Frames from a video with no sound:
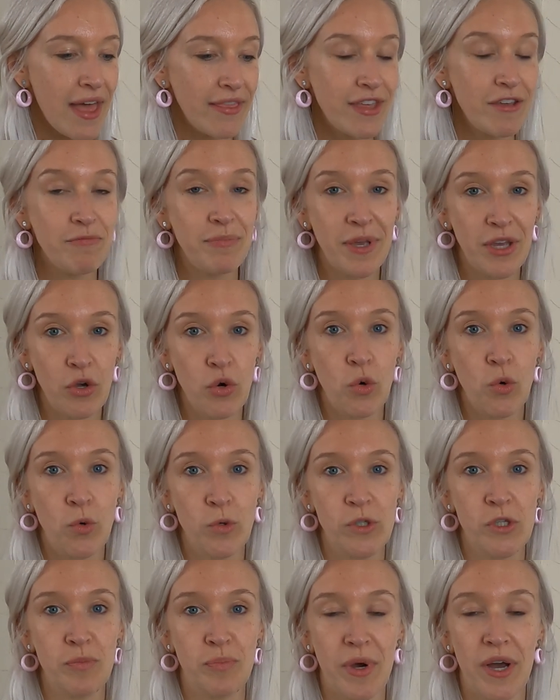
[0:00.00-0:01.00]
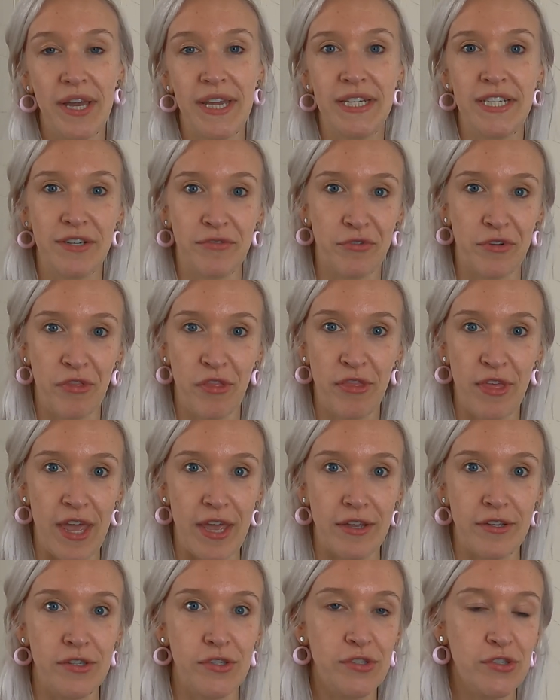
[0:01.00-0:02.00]
they've been caused by different
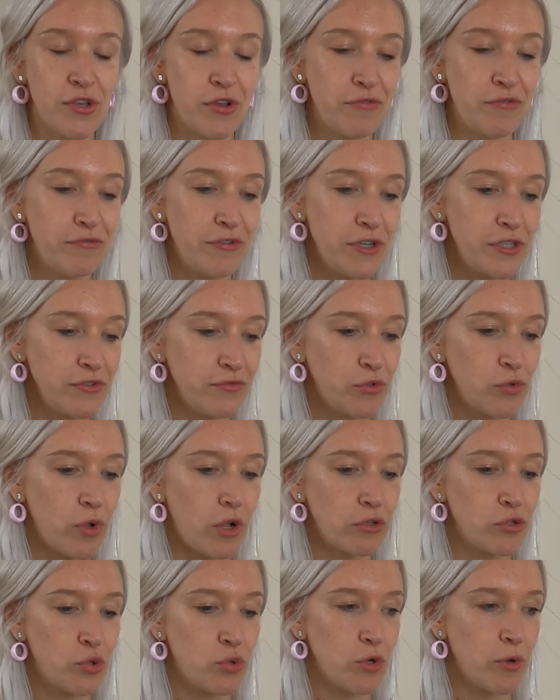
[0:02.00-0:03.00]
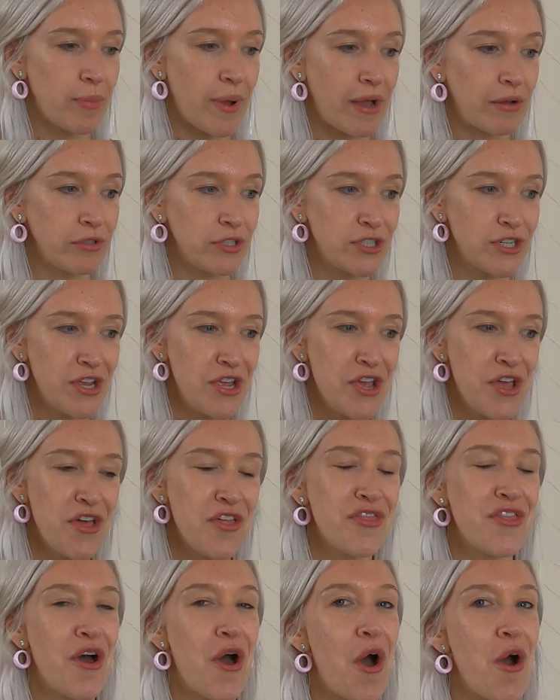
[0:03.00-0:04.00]
things. So first of all, I'll talk about
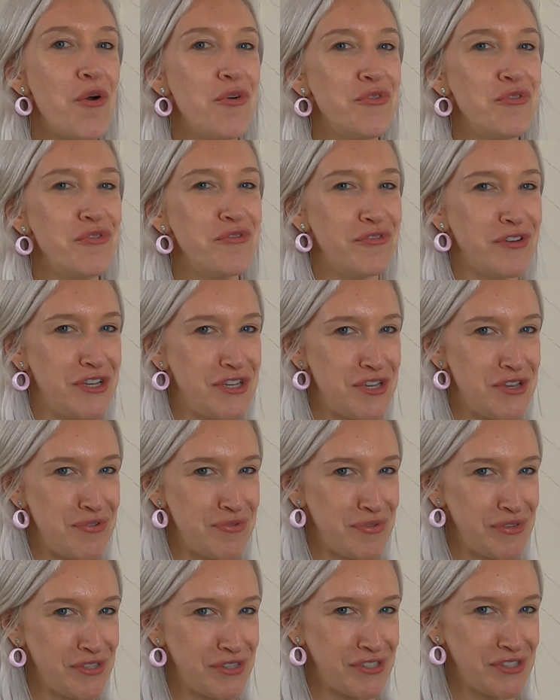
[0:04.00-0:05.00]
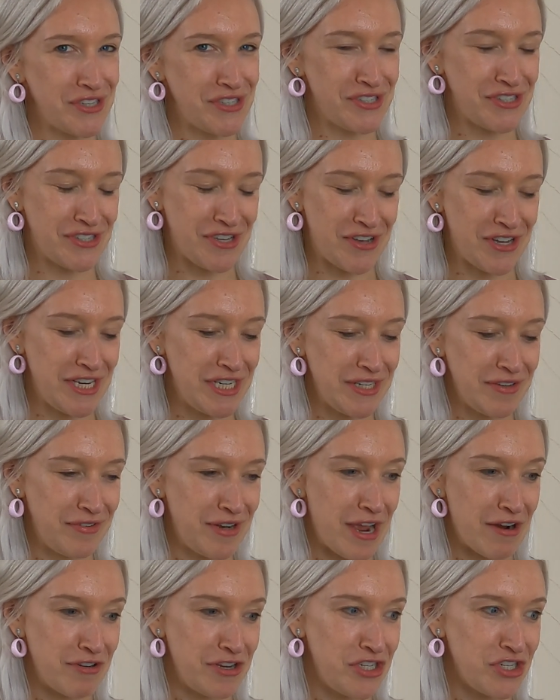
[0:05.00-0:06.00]
the overuse side of
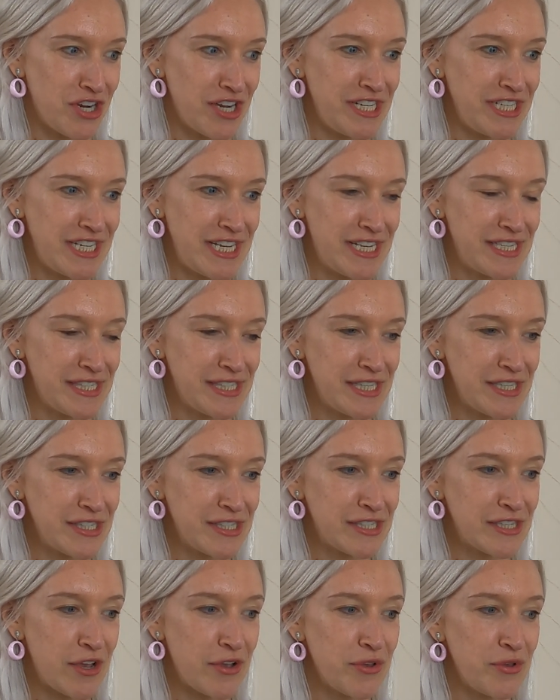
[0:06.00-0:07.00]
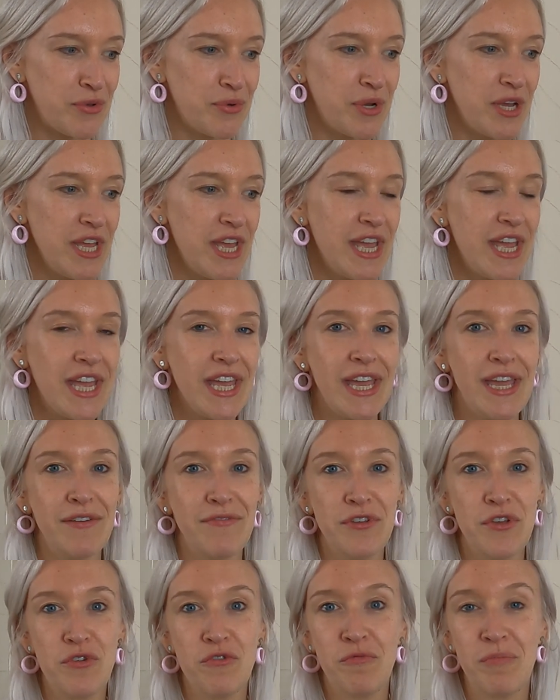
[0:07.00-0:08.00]
laryngitis. So
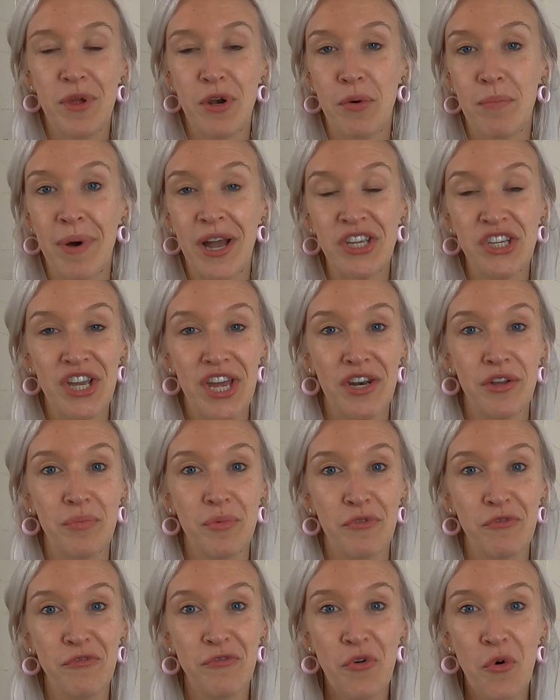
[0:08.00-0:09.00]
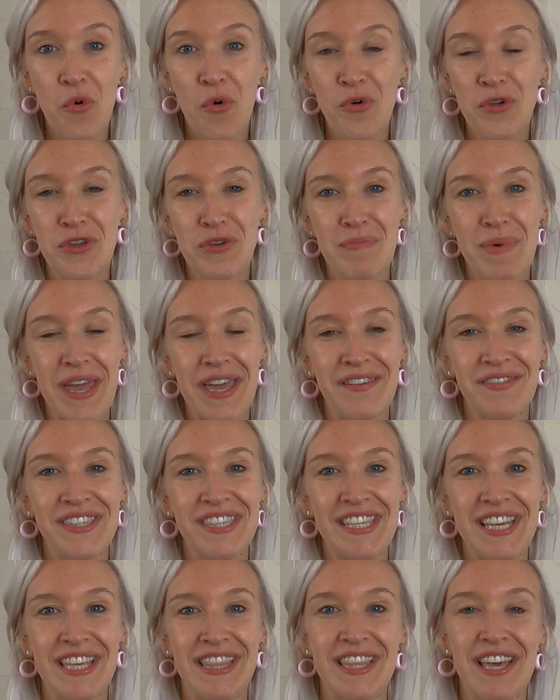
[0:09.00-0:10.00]
if you've been on my channel before, you may have
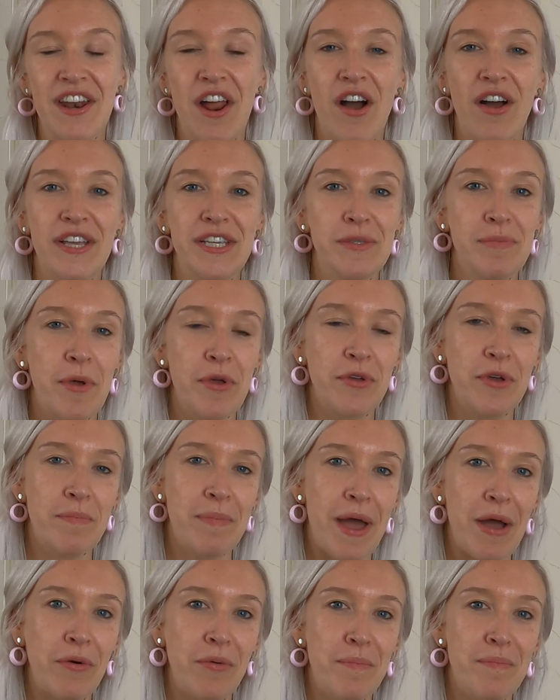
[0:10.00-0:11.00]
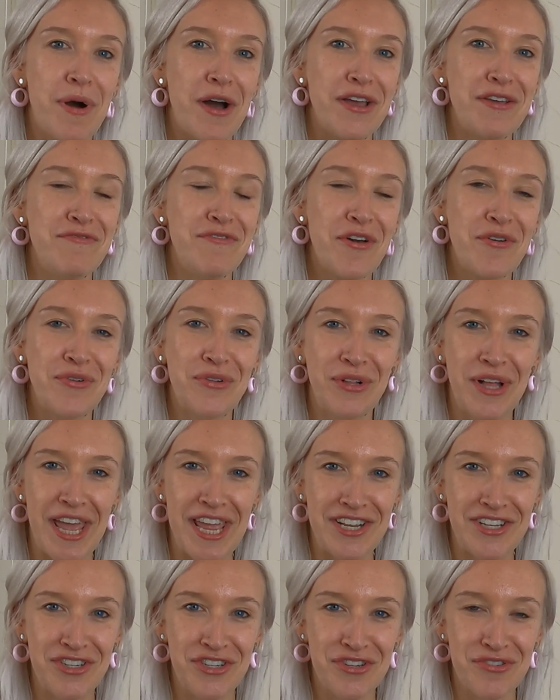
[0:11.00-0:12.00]
seen that I spoke about my vocal
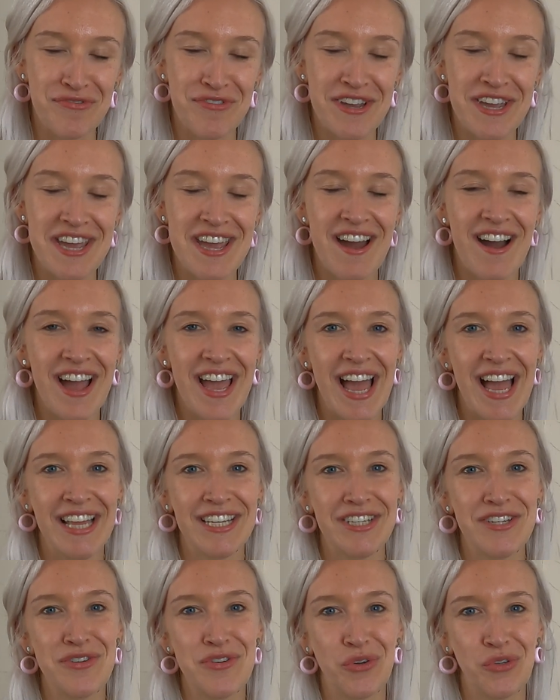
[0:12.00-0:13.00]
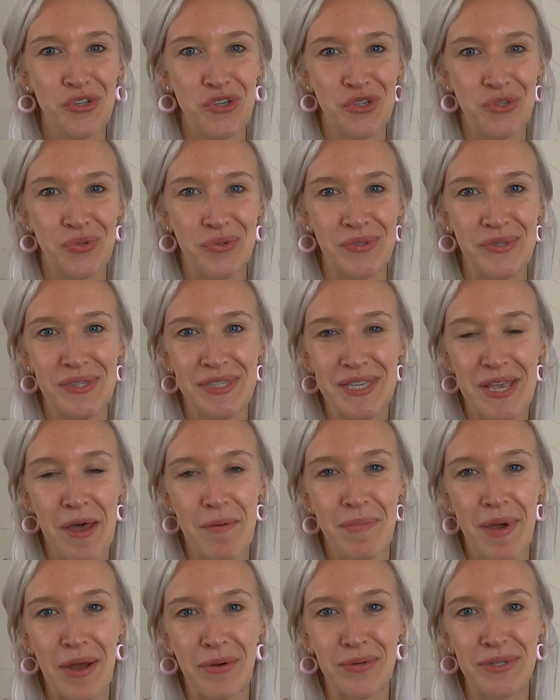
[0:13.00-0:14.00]
injury. I had nodules
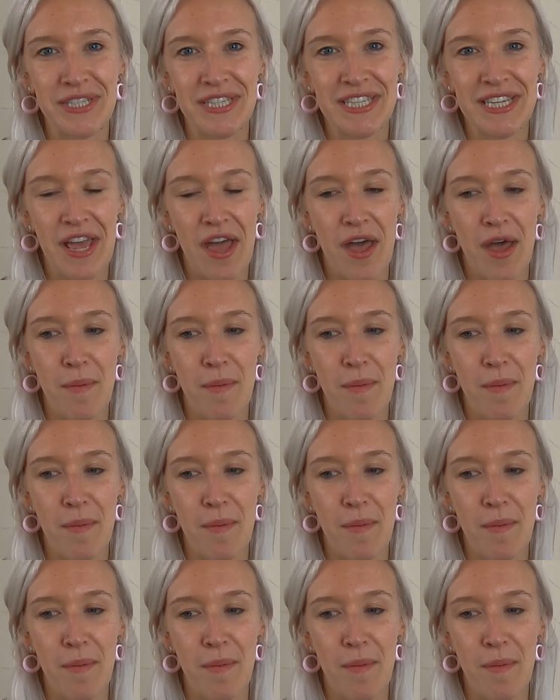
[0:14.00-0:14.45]
about